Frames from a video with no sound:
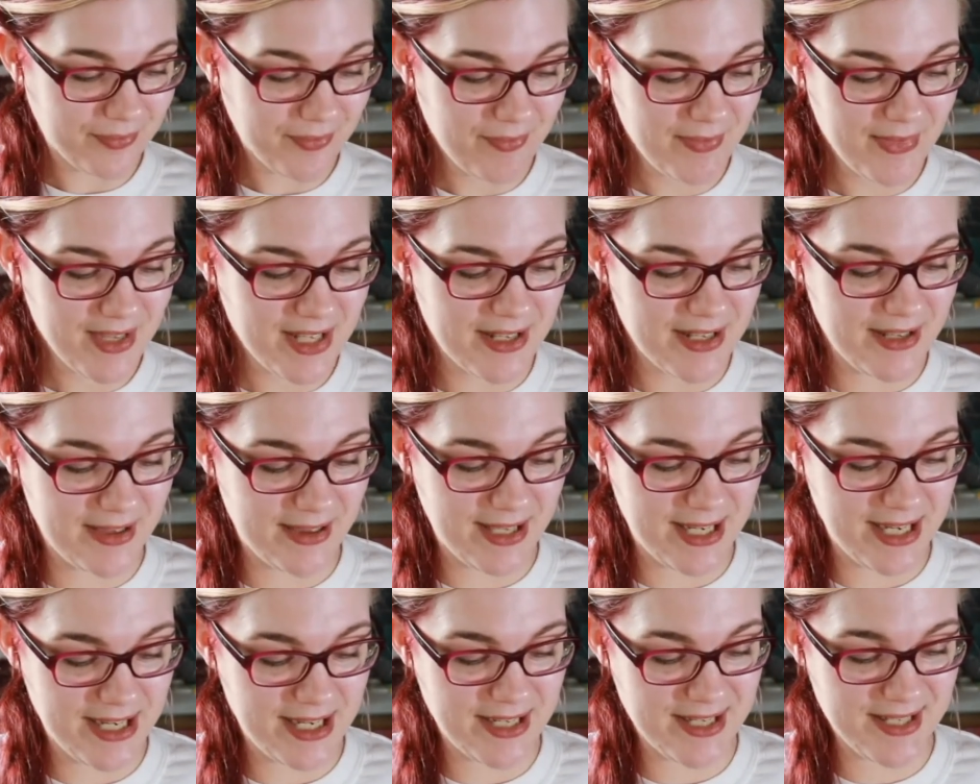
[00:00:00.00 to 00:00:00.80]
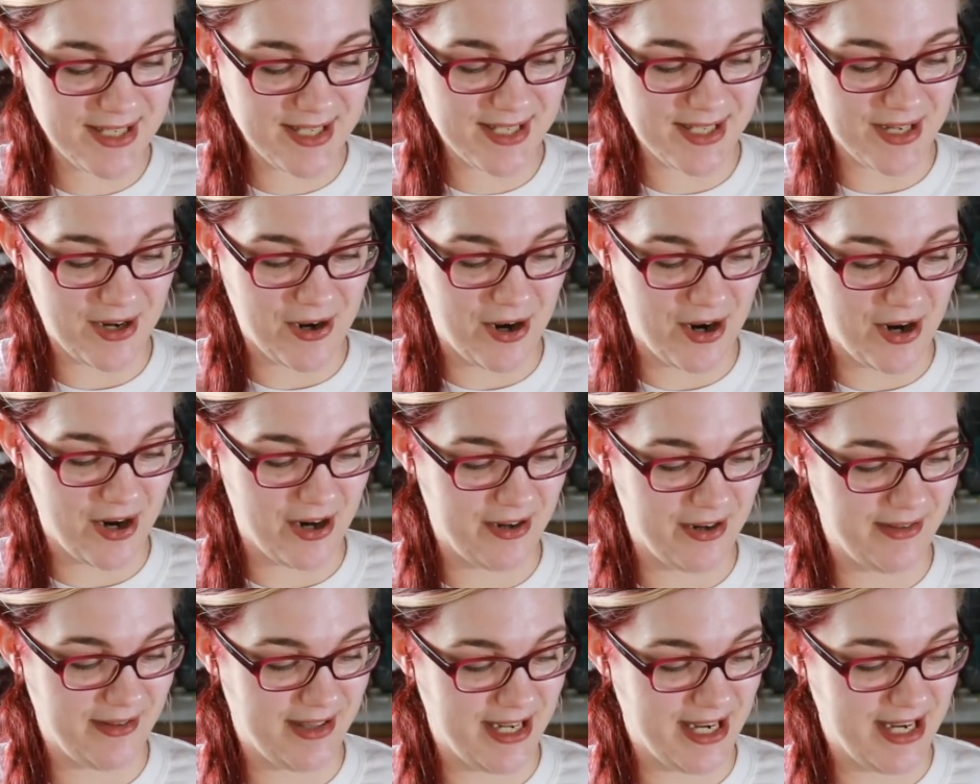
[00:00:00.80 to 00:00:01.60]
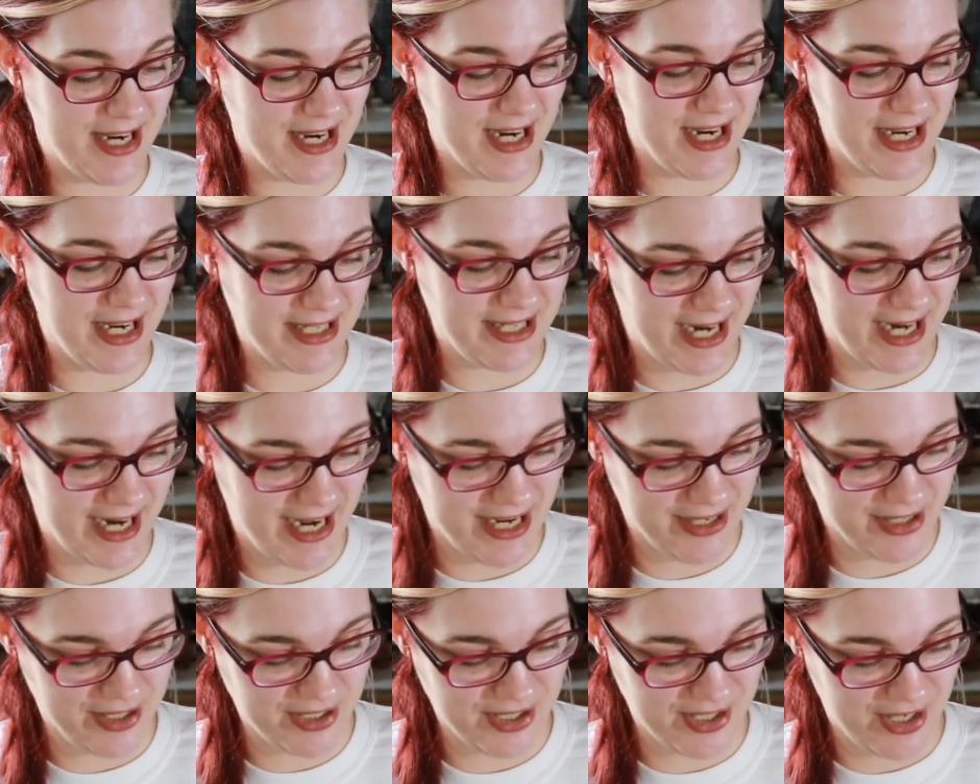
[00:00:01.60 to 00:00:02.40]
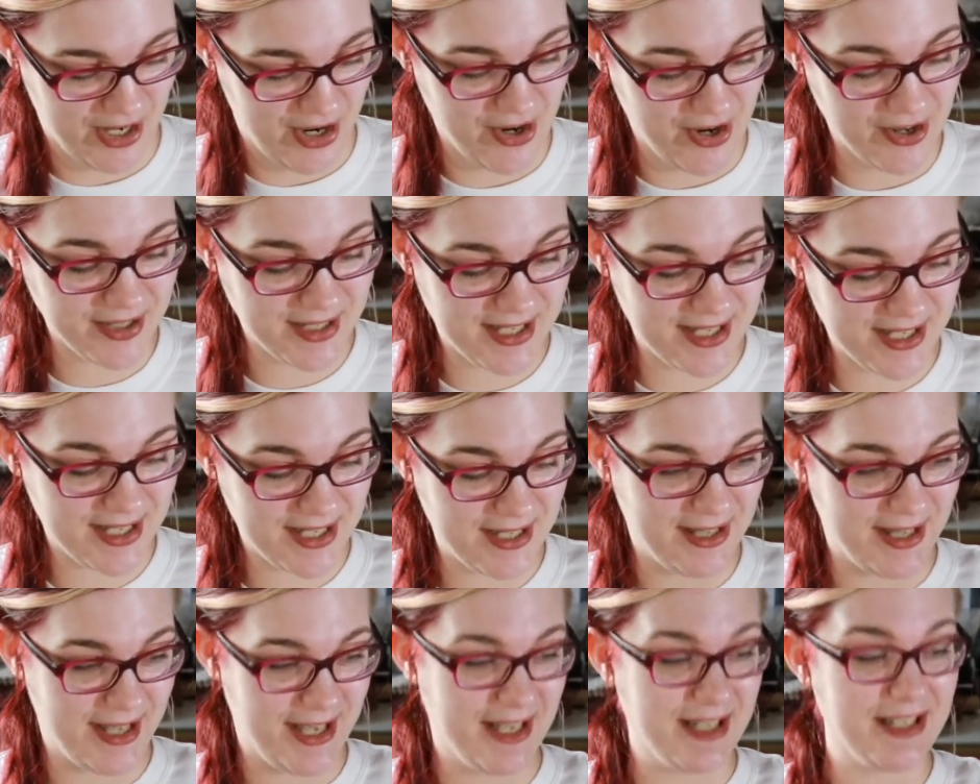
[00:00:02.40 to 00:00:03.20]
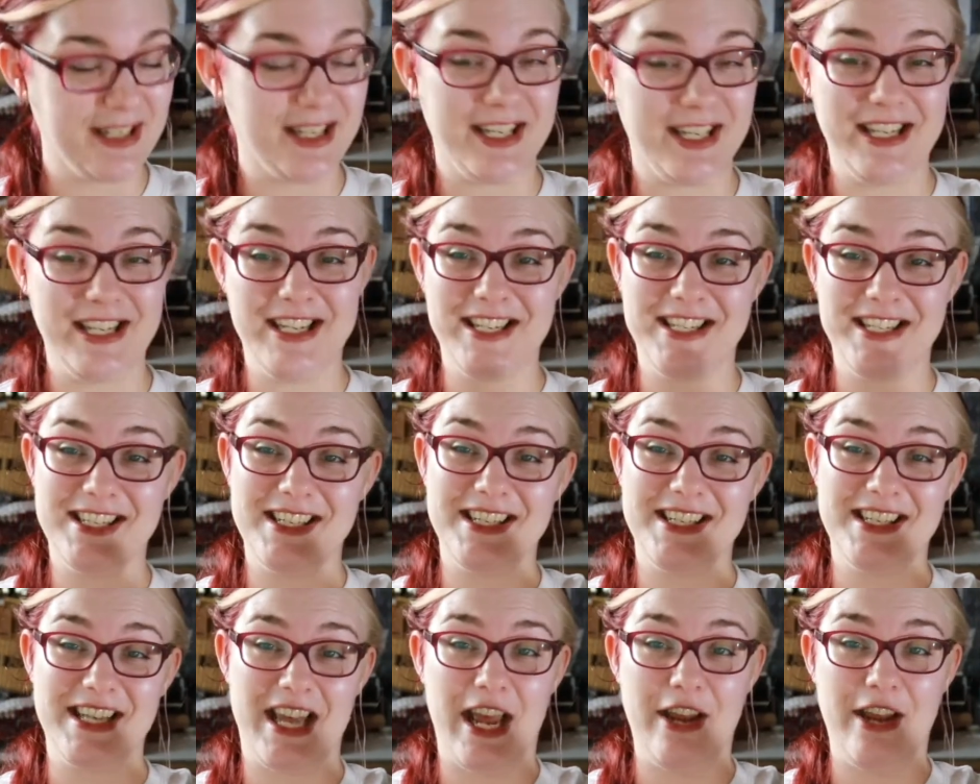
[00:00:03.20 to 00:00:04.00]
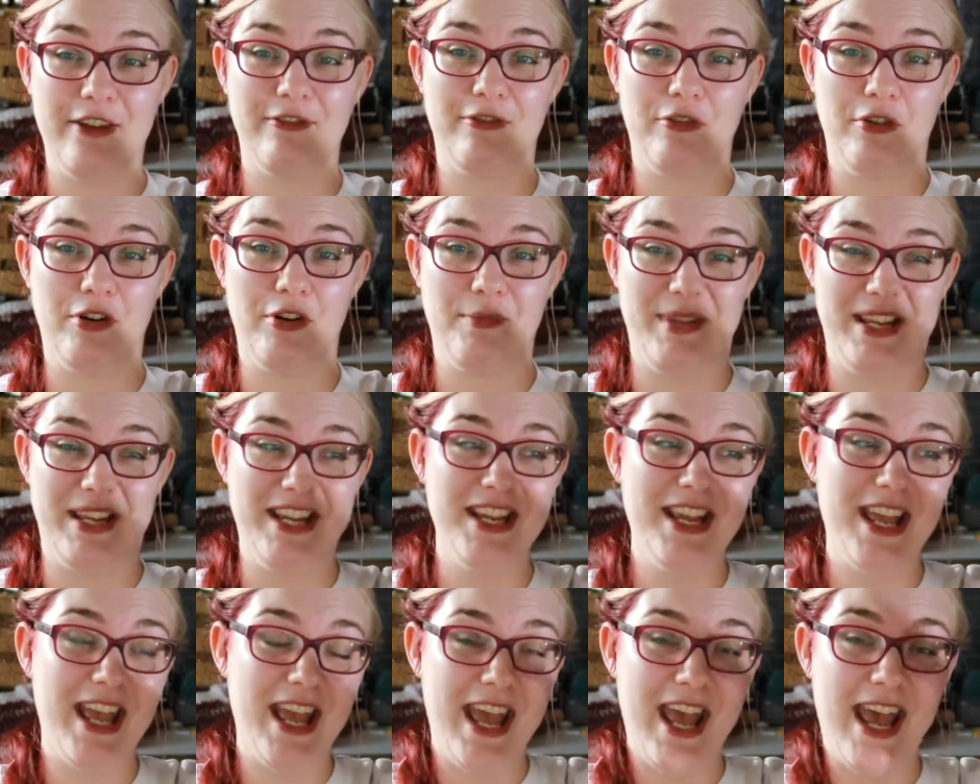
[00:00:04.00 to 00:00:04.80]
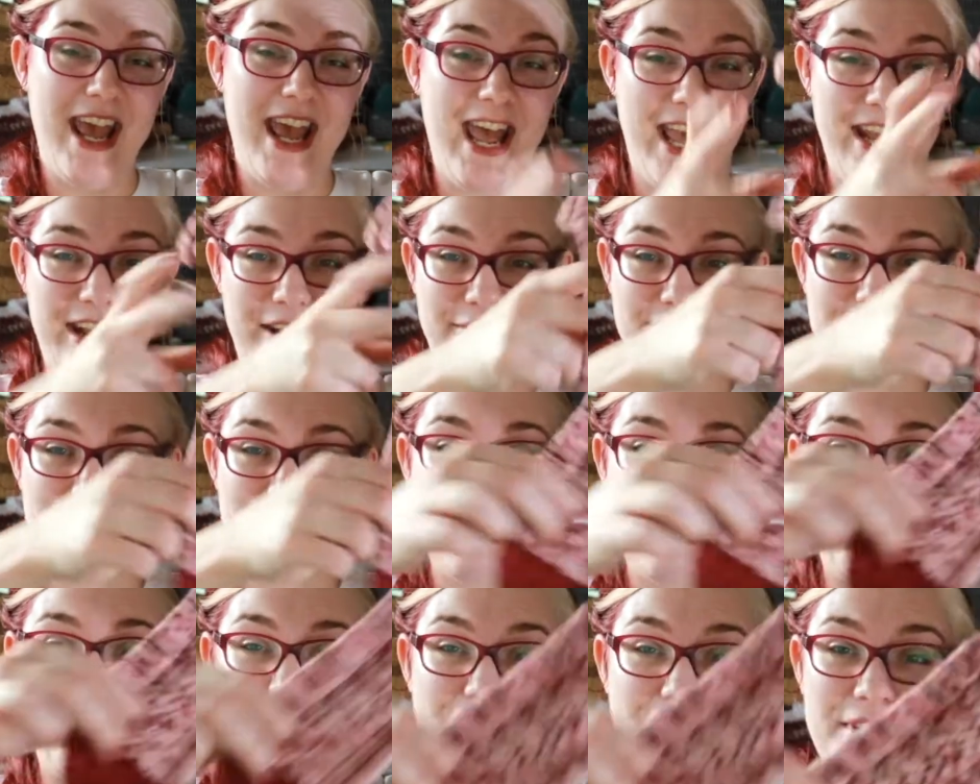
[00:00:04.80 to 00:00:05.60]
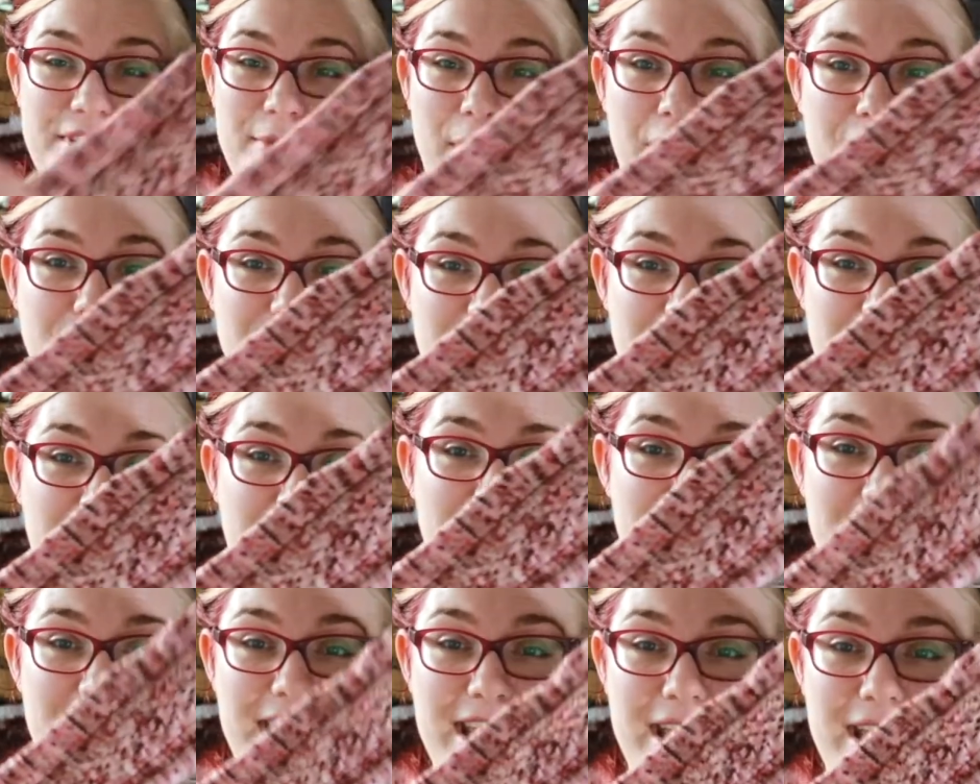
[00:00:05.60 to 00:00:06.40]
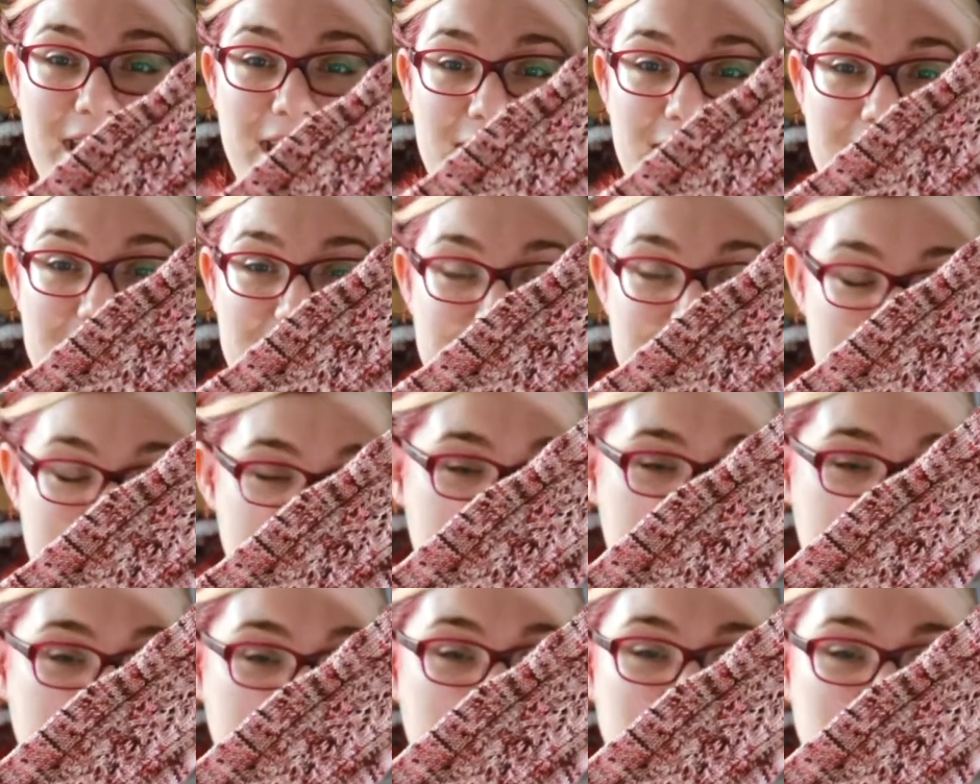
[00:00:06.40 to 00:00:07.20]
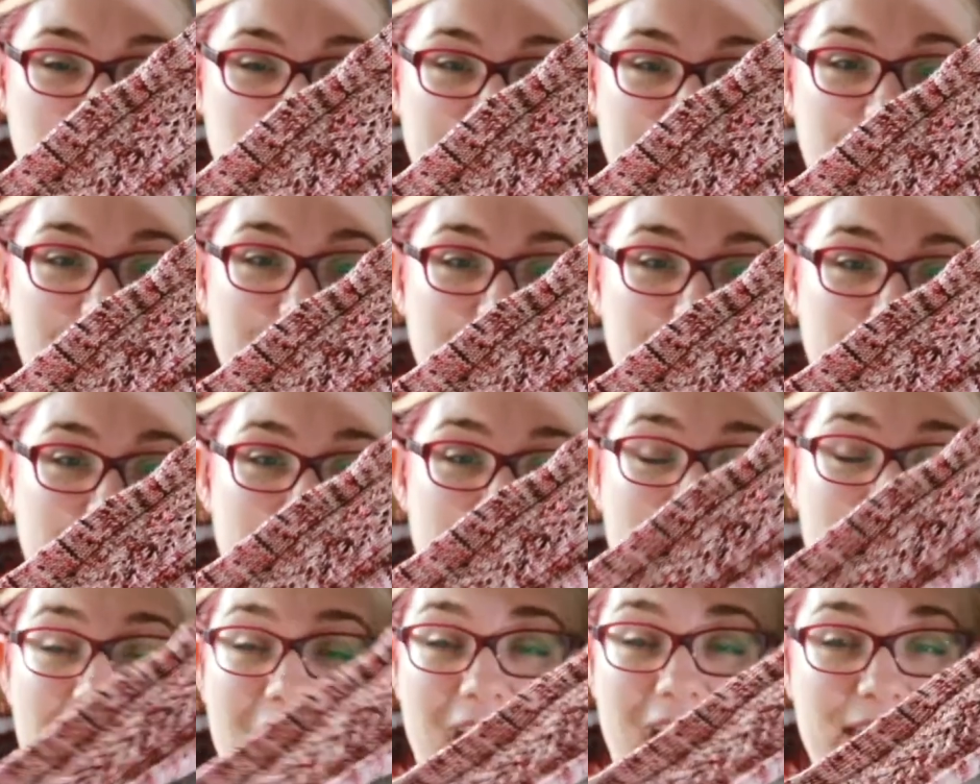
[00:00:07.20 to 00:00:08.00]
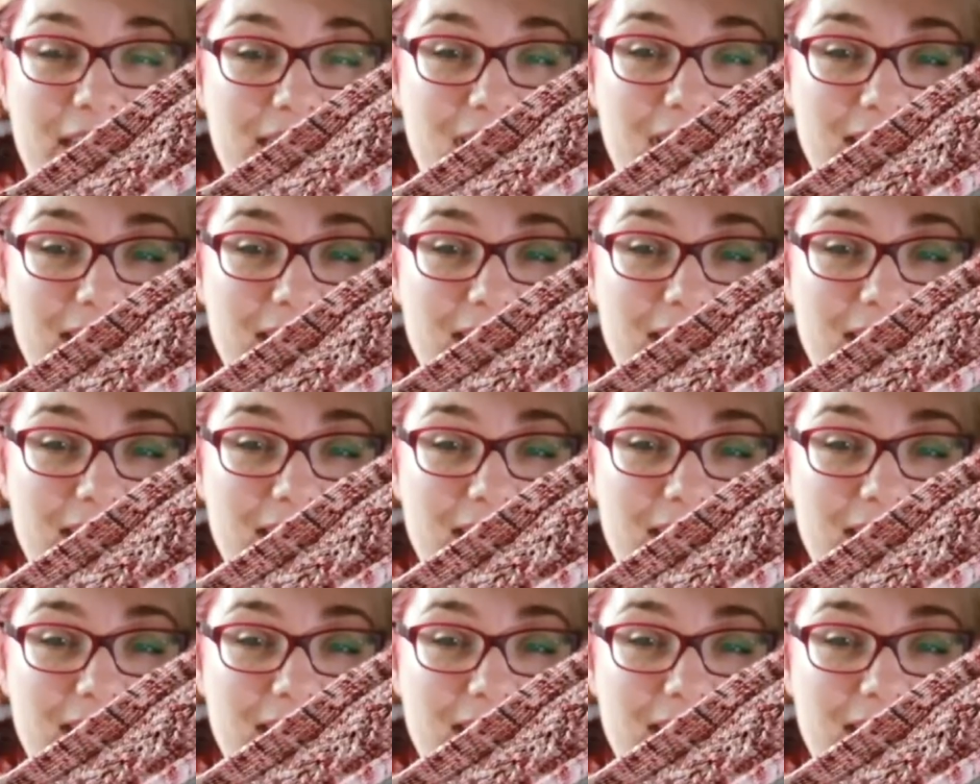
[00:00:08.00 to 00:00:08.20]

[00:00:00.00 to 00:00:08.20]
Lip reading: These are the Diana socks that Nikki Knits designed for me, and every time I pull them out, I say how much I love them, and that is